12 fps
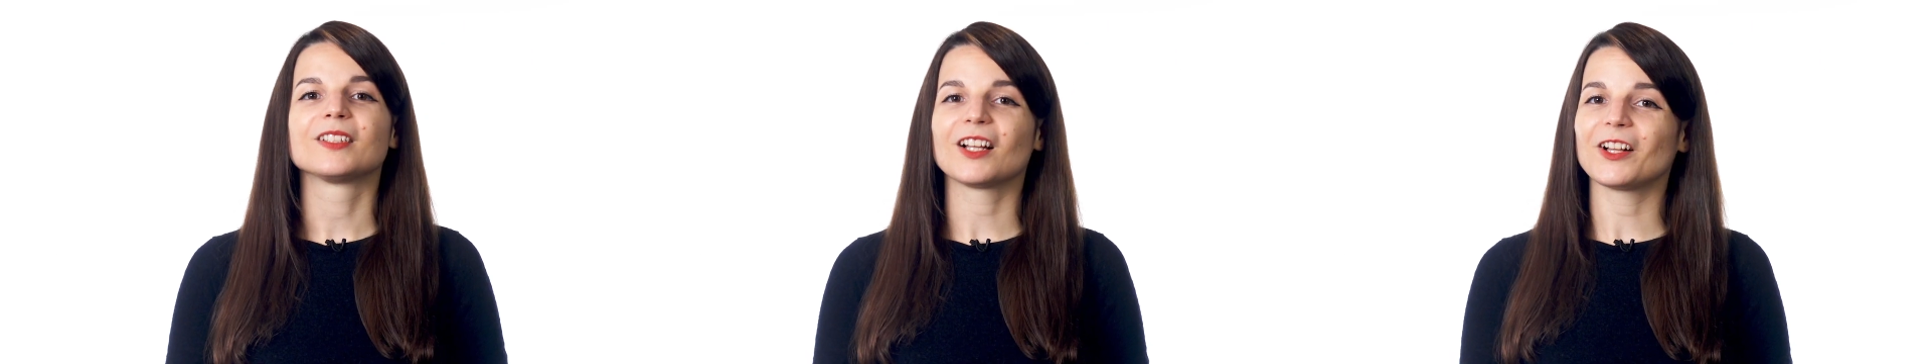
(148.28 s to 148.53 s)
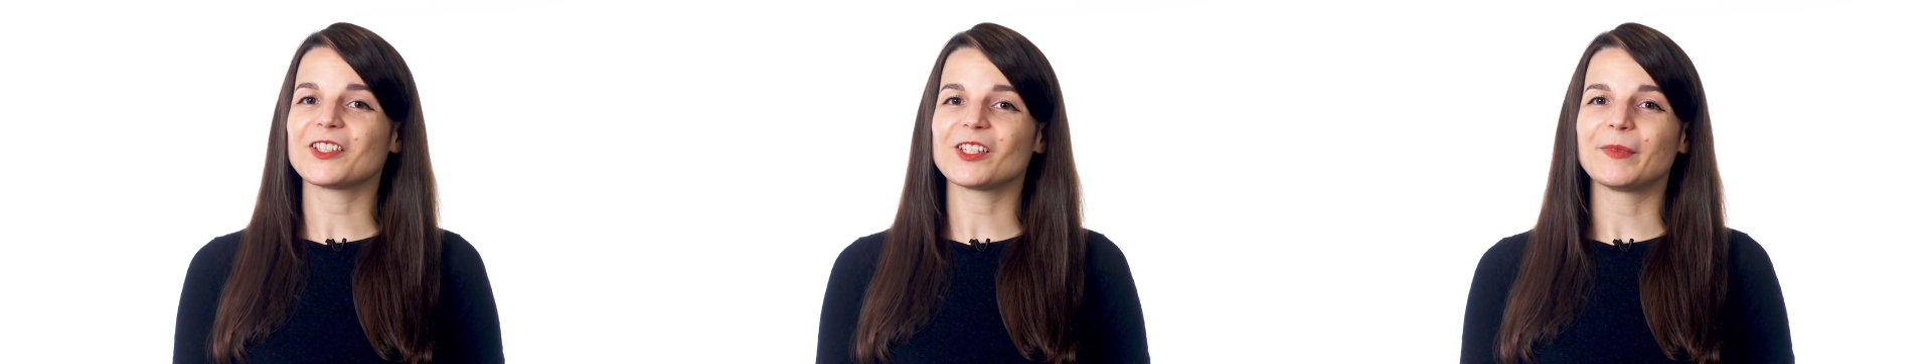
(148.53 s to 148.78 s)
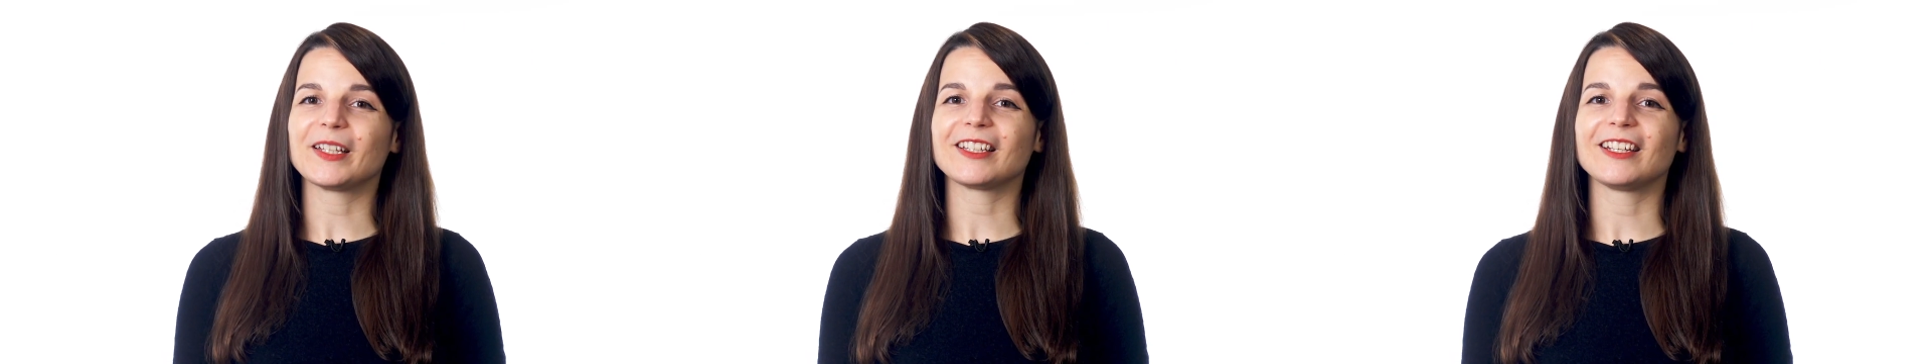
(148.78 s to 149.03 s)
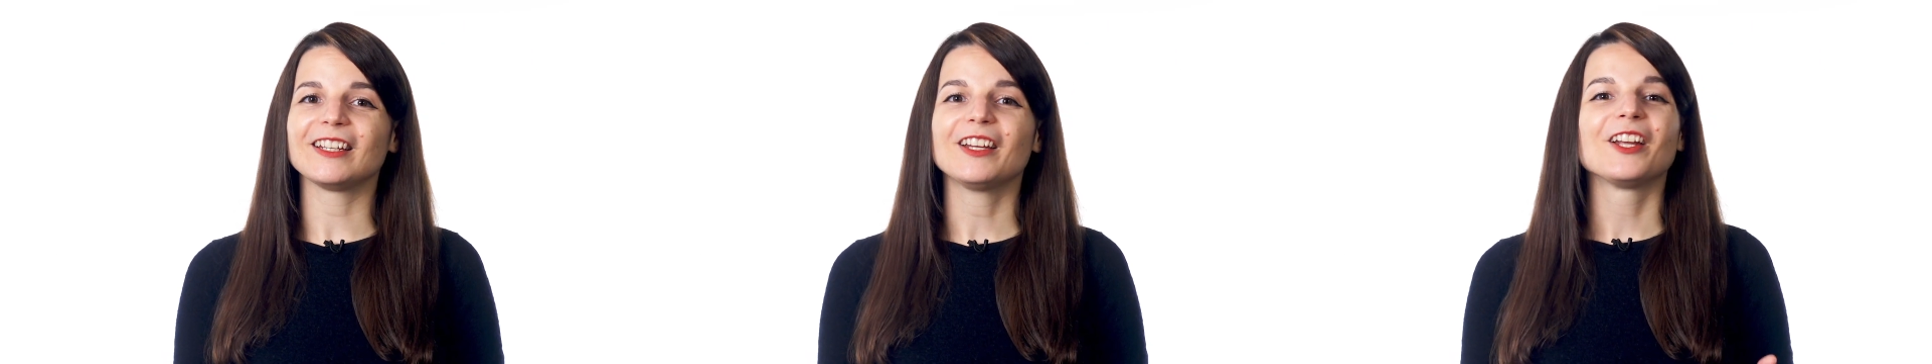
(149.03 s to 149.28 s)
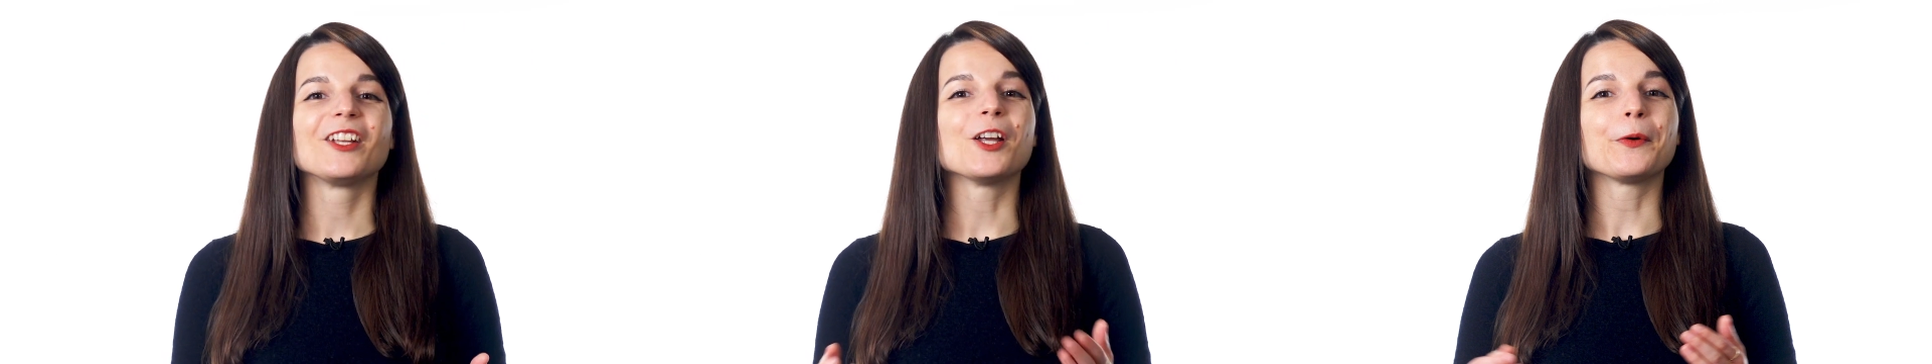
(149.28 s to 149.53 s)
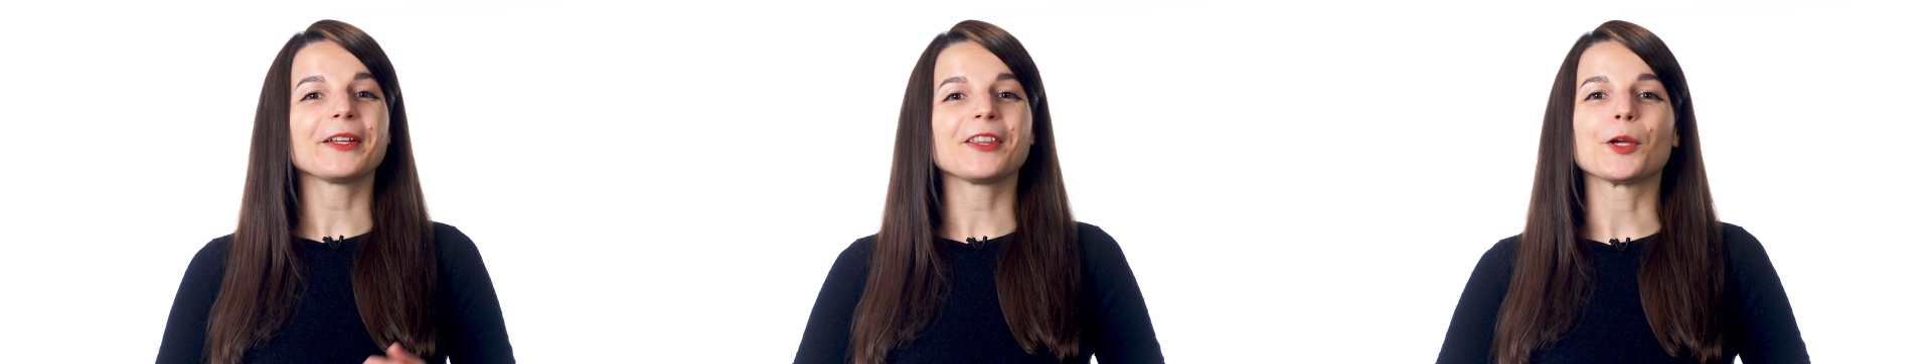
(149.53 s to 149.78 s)
Ultimately,
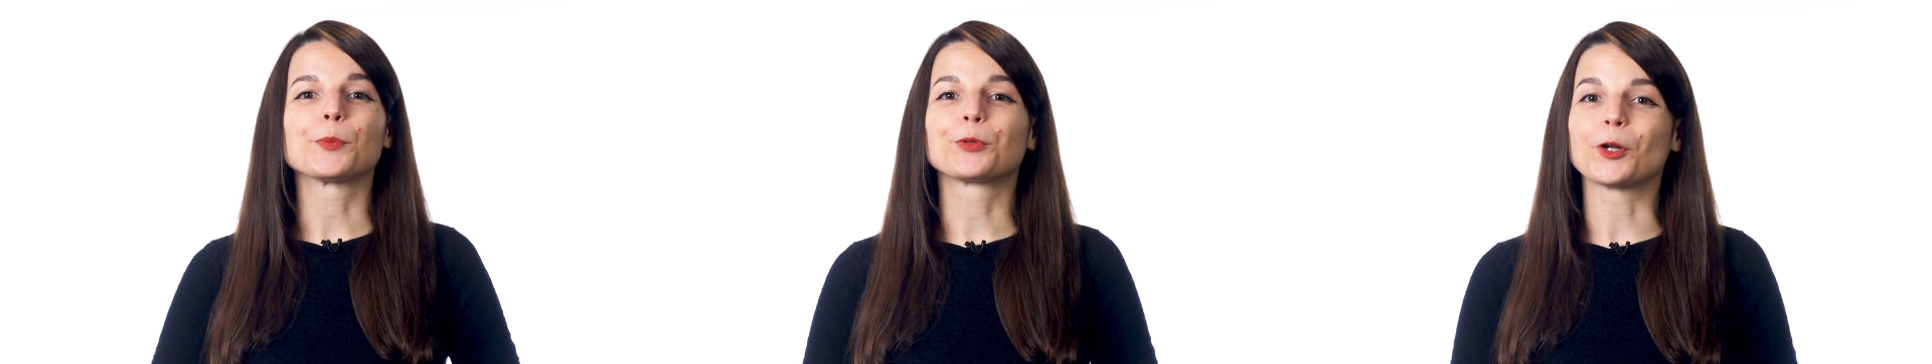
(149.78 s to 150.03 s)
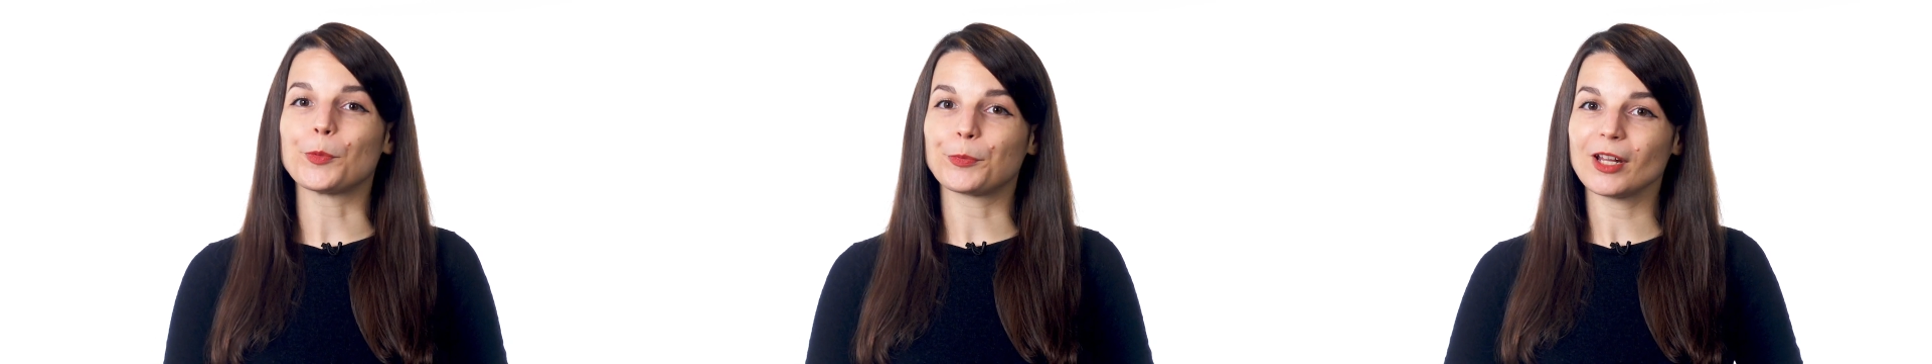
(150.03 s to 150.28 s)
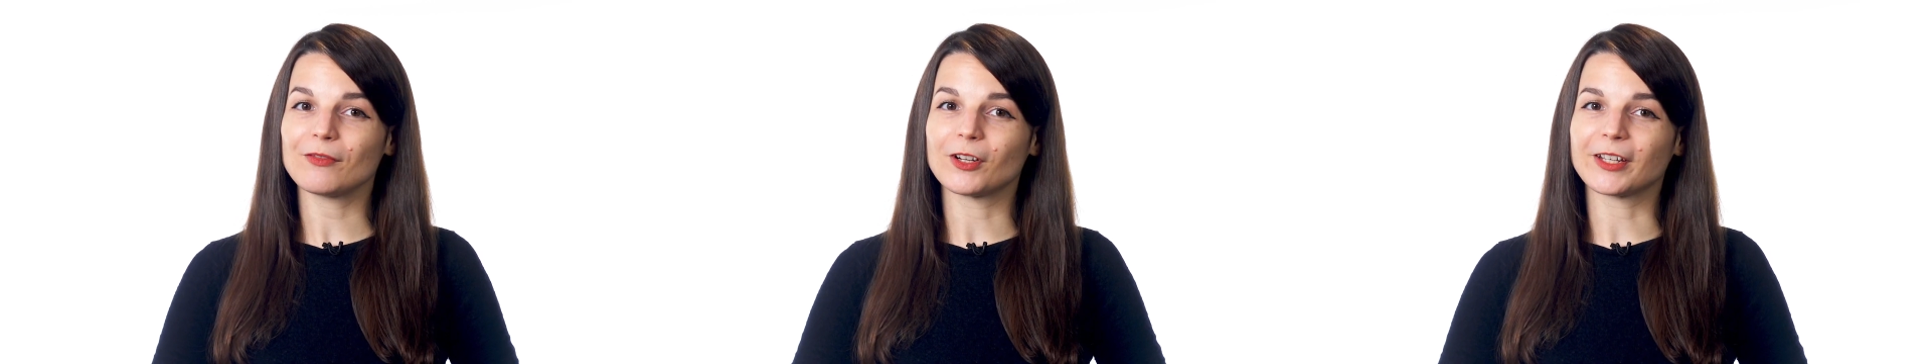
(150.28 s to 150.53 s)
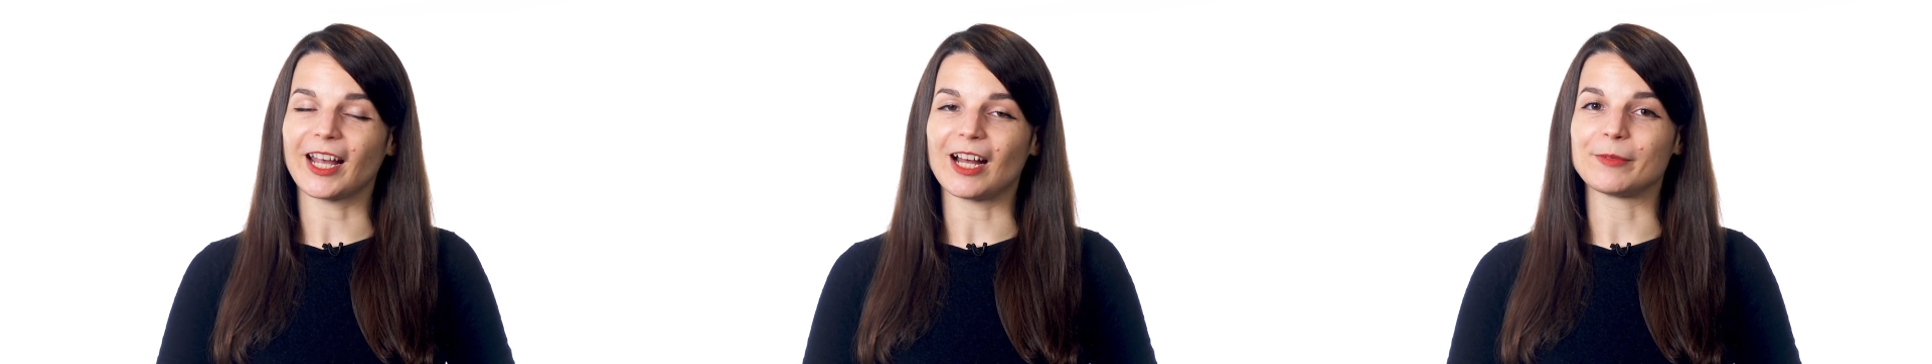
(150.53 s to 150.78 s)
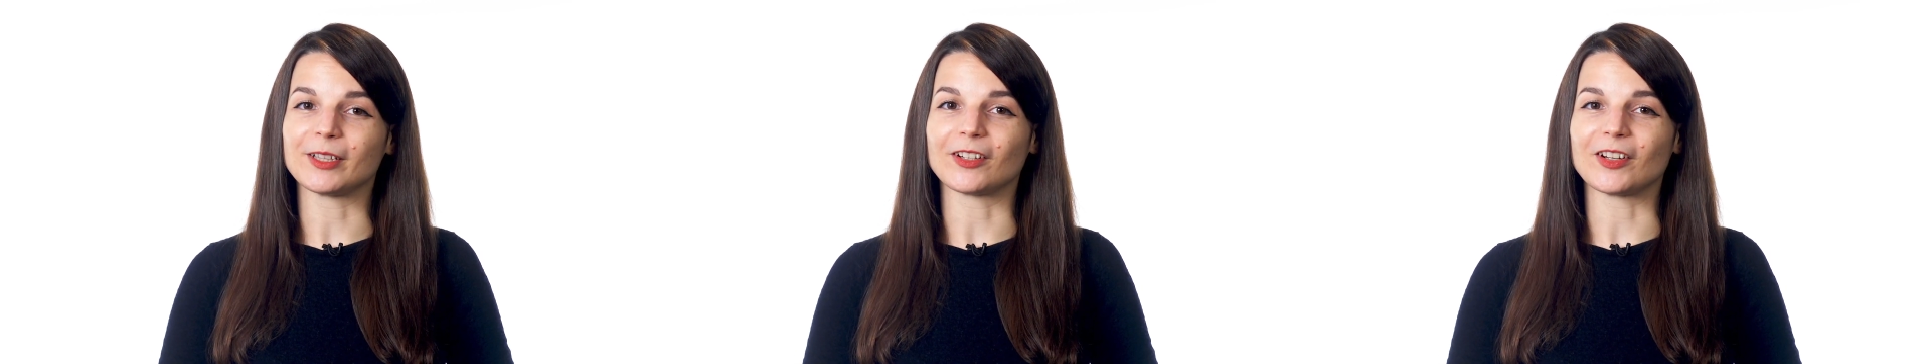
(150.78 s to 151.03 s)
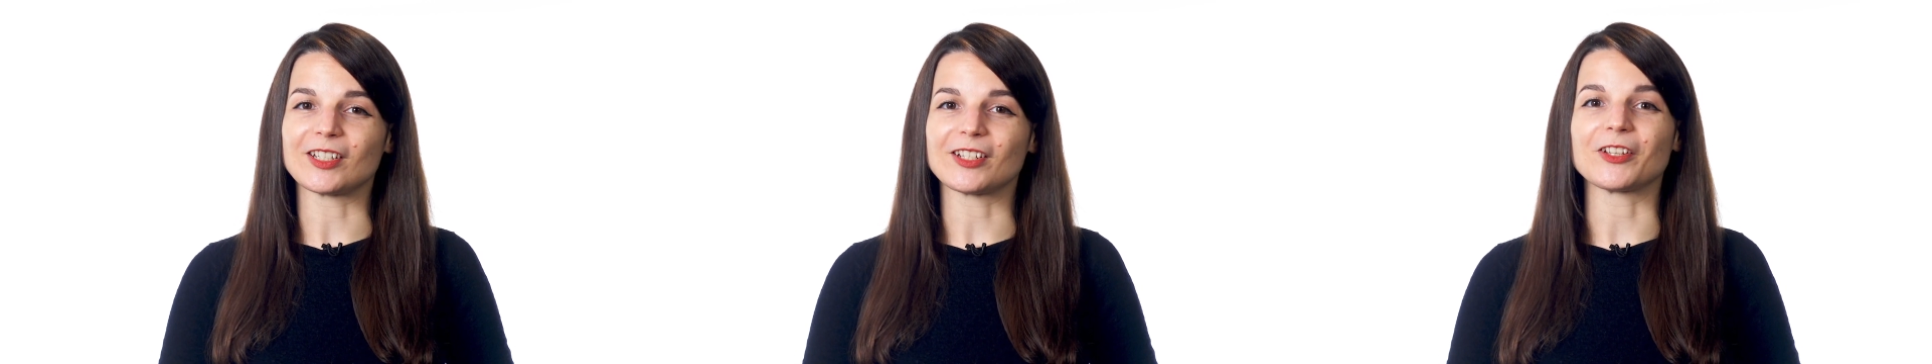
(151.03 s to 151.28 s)
knowing the appropriate
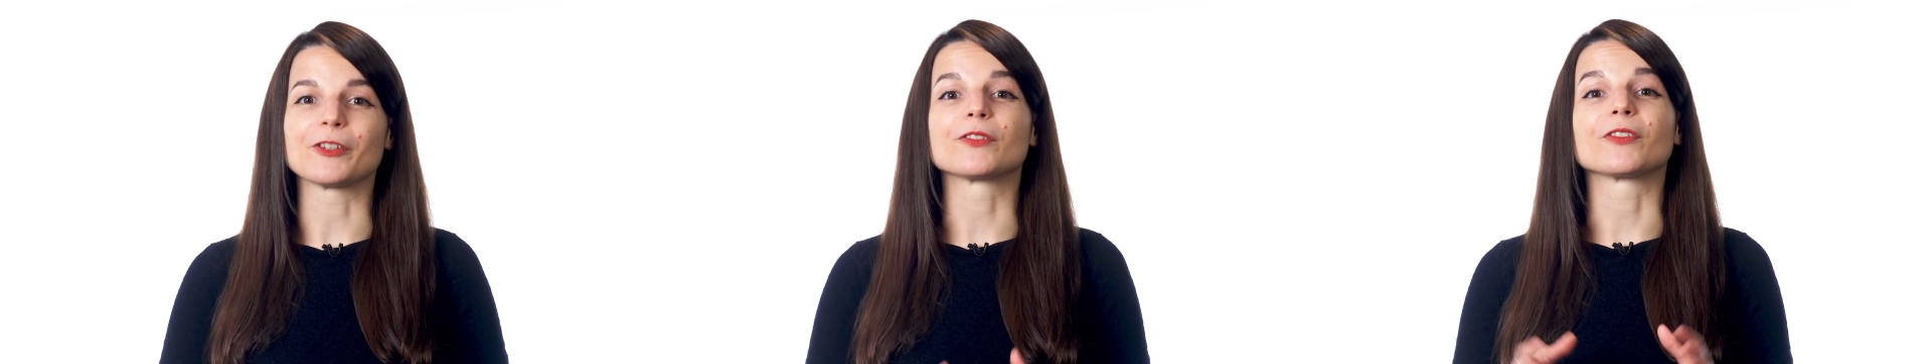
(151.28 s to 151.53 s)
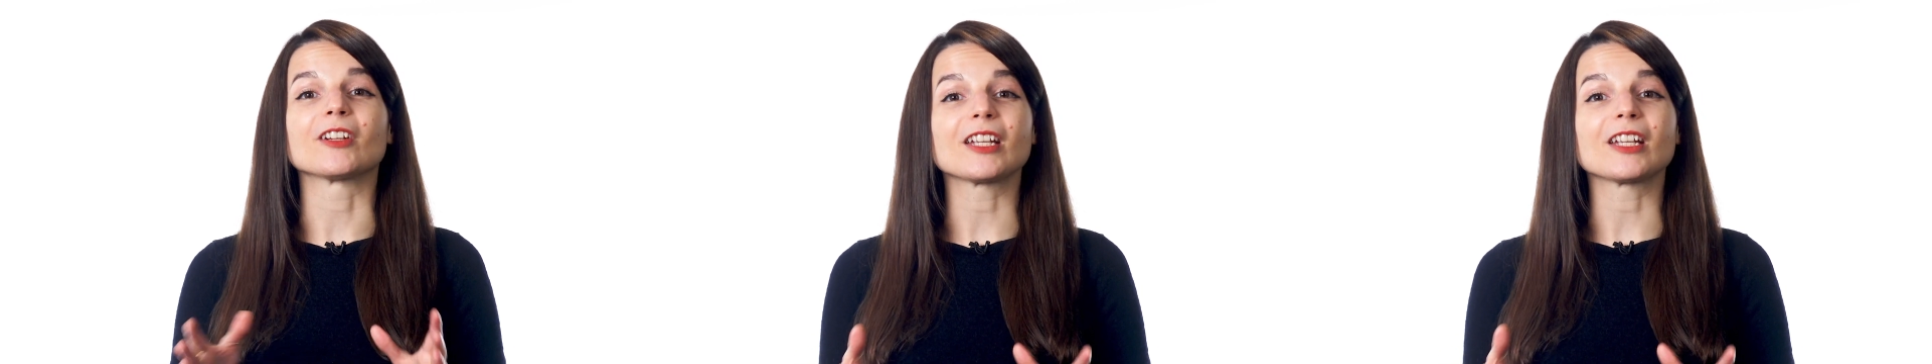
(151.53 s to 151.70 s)
vocabulary to use for